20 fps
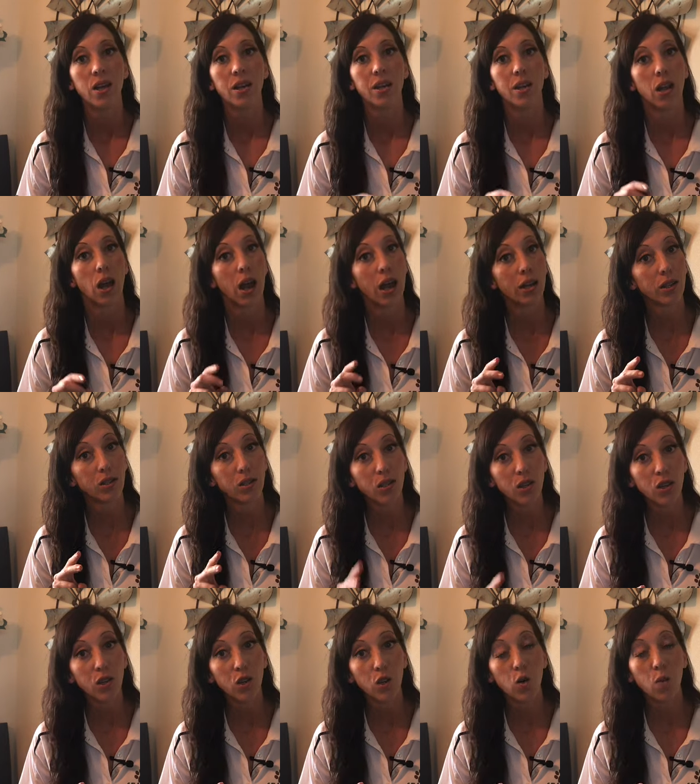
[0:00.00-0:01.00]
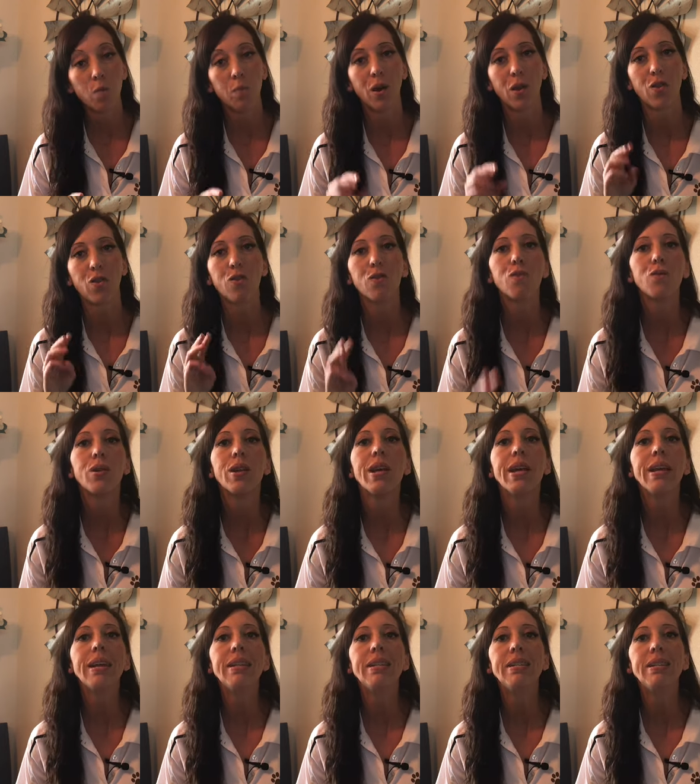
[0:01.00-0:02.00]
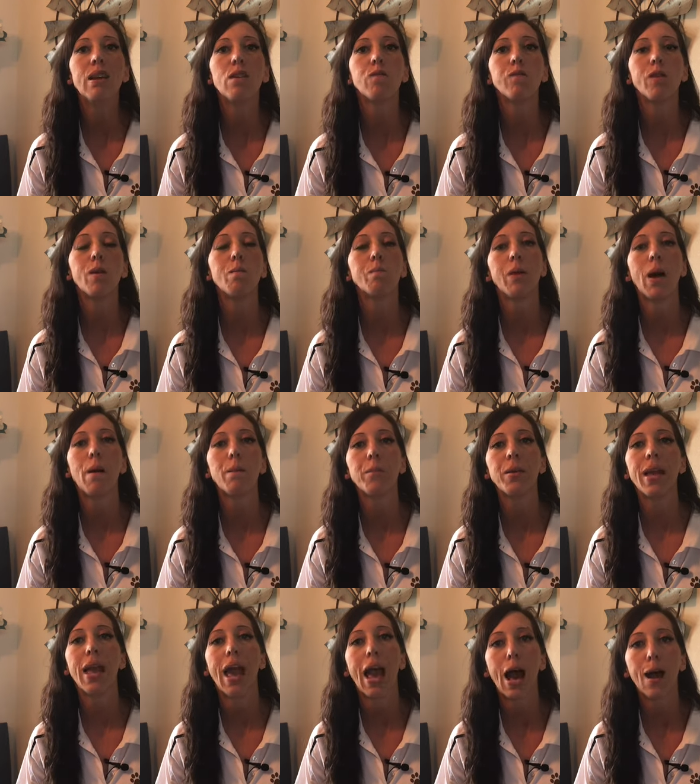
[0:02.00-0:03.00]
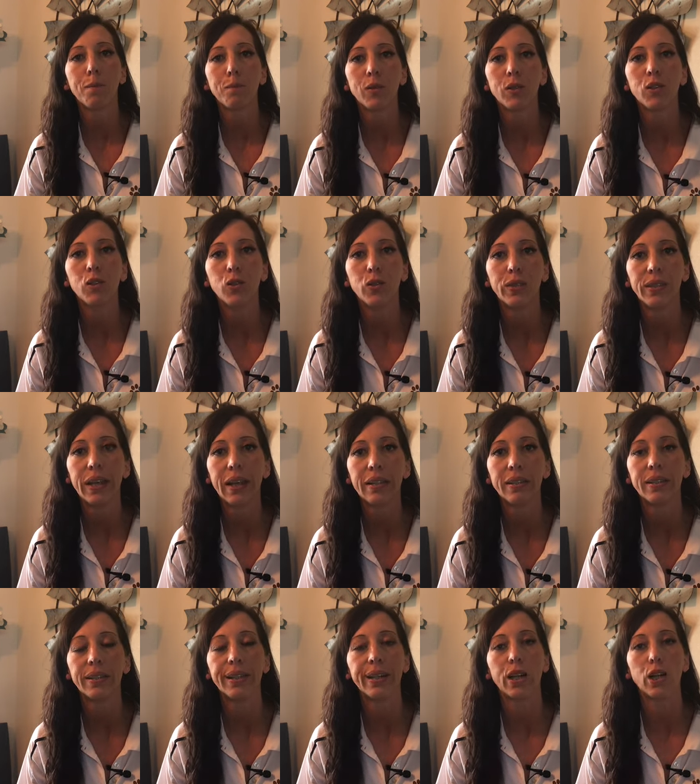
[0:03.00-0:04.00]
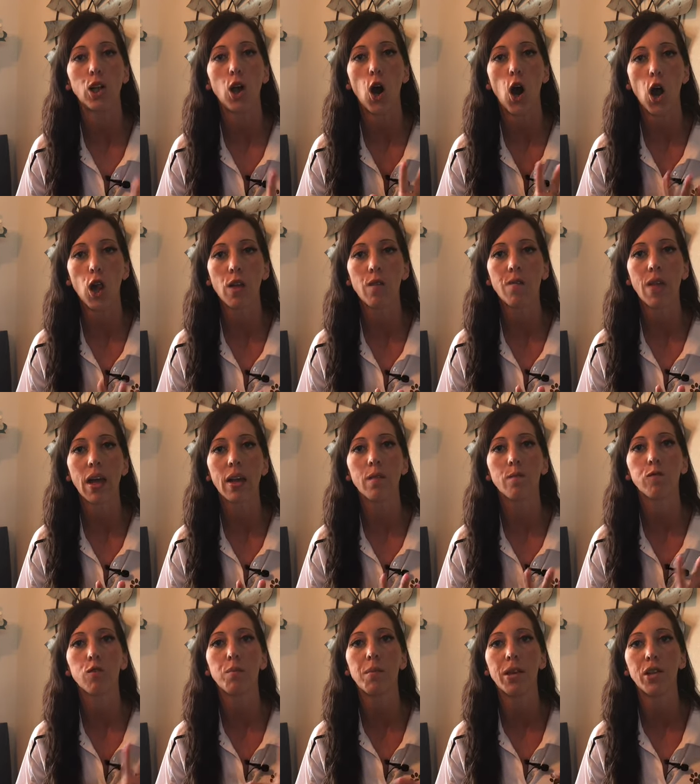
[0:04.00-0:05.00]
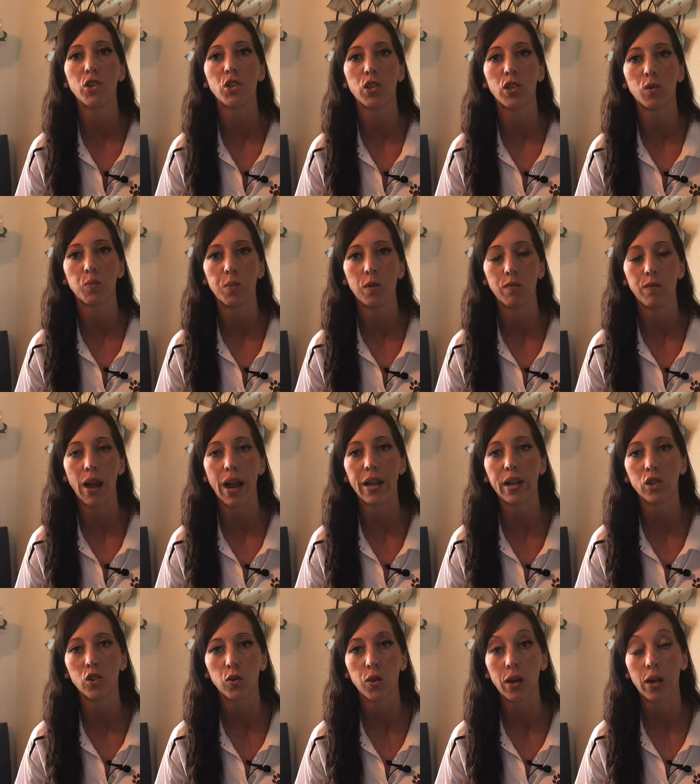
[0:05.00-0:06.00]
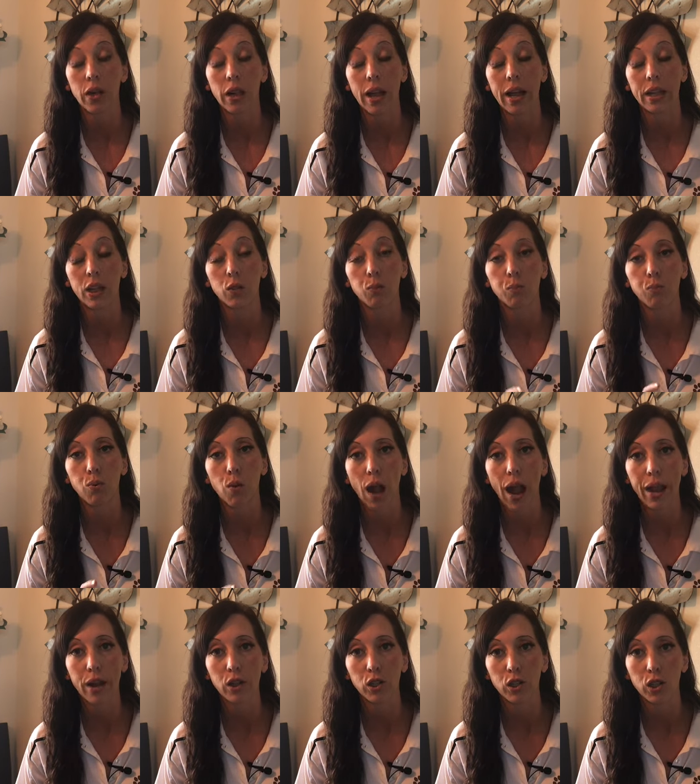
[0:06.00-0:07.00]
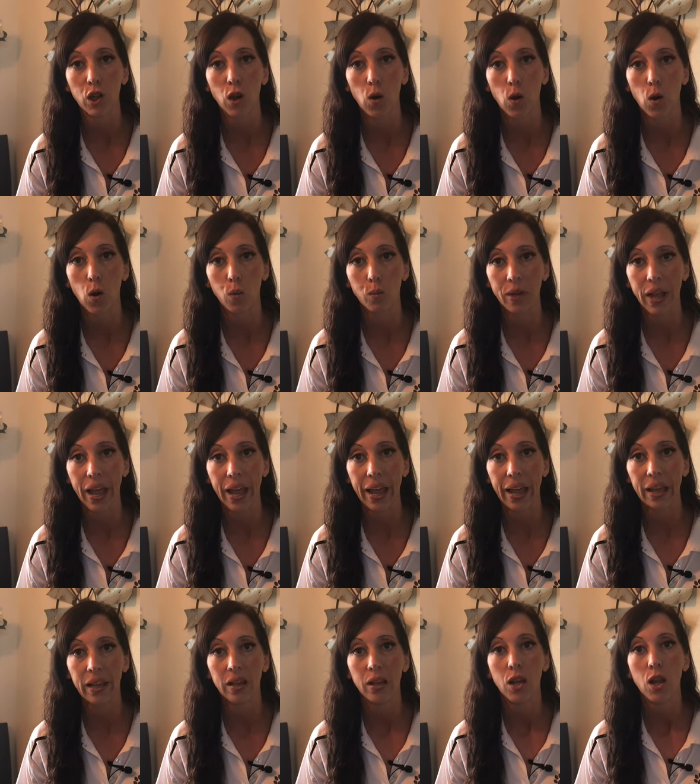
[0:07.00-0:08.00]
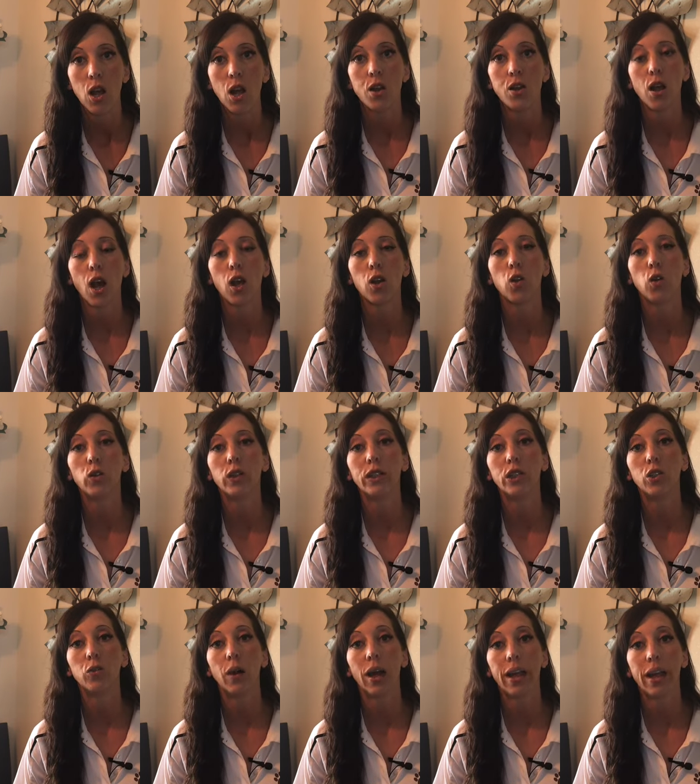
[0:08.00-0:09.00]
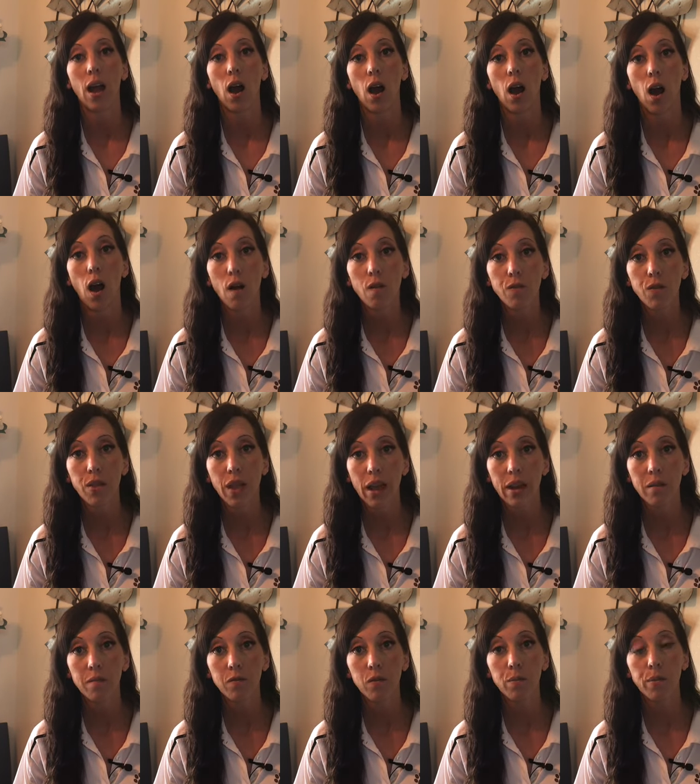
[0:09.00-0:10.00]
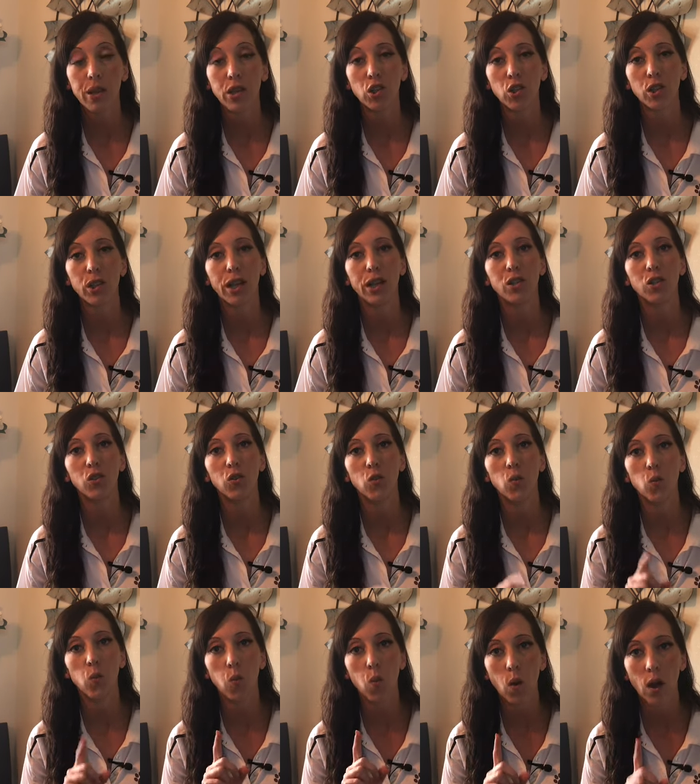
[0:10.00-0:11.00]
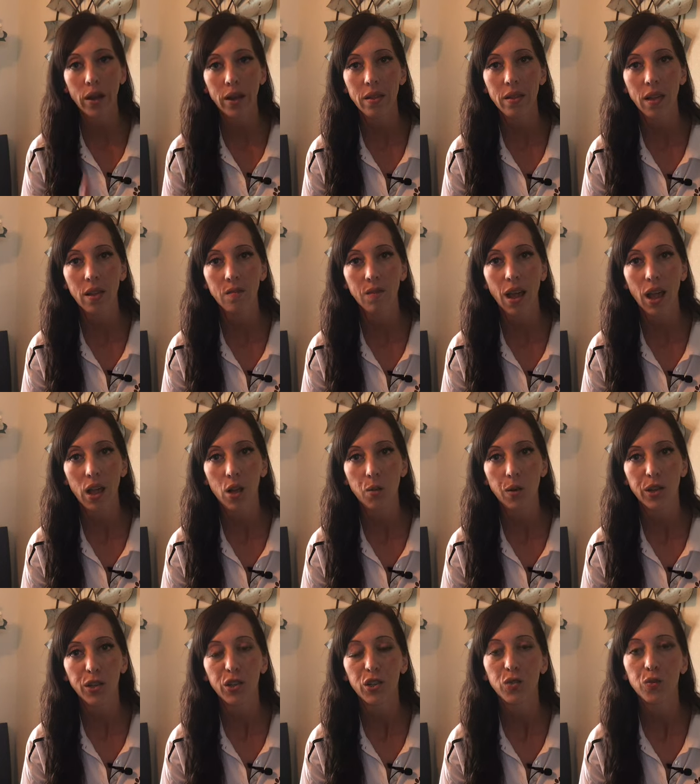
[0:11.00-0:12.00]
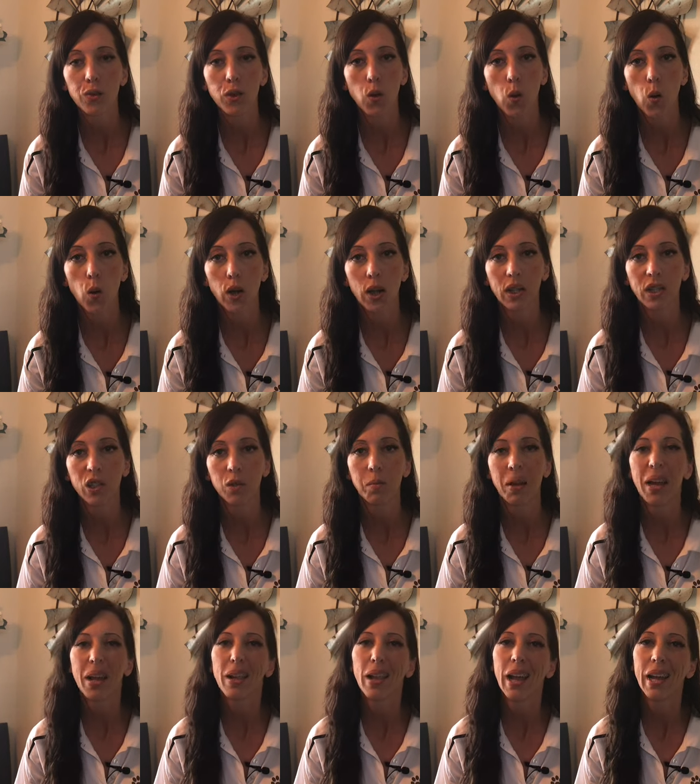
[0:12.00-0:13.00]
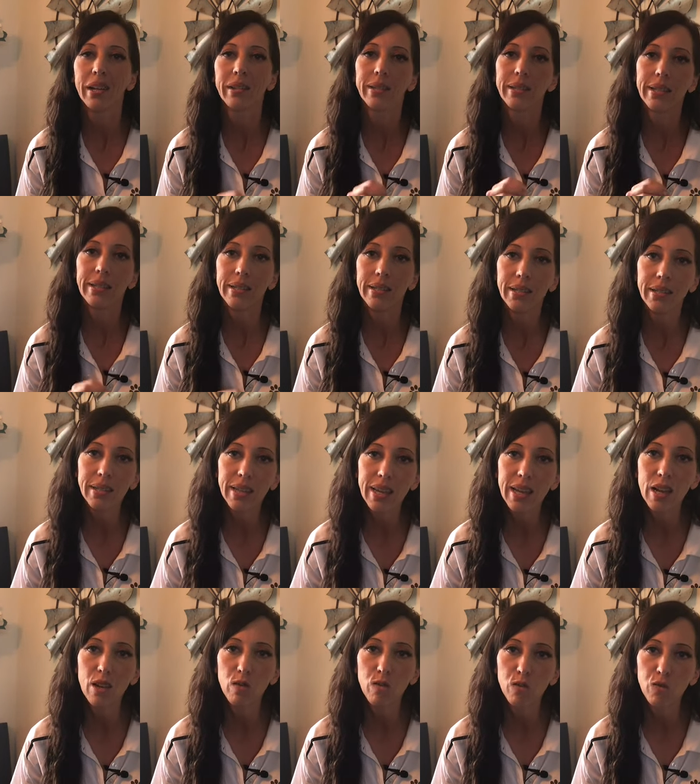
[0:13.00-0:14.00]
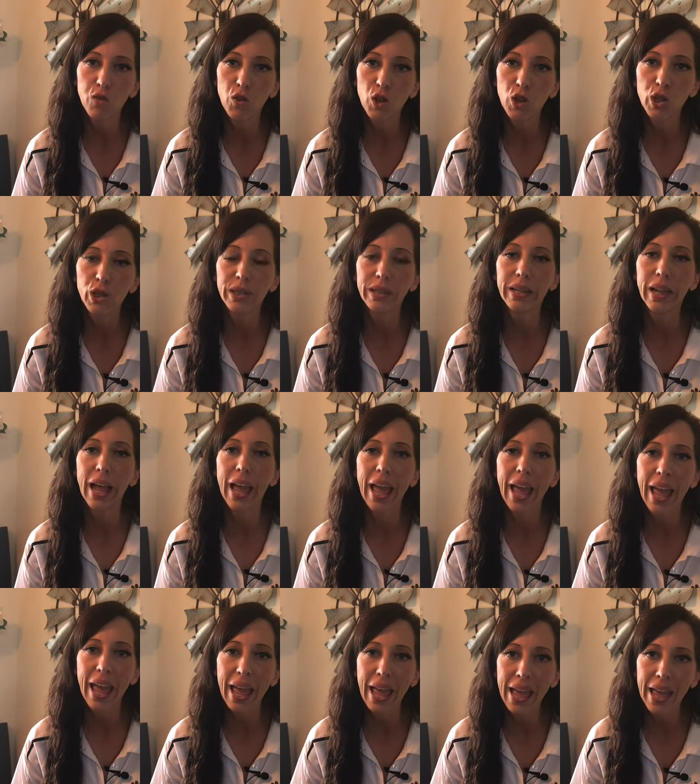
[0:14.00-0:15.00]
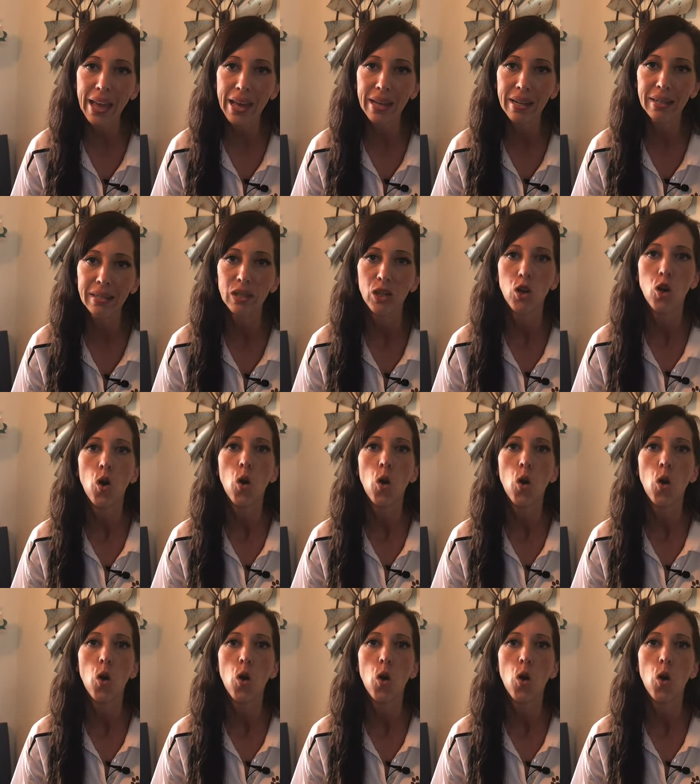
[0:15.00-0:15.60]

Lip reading: not two, but 3 different puppy aptitude testing. All of that information is provided to our clients prior to go home day. Not only do I offer that information, I do one of the evaluations recorded so my clients can see it firsthand.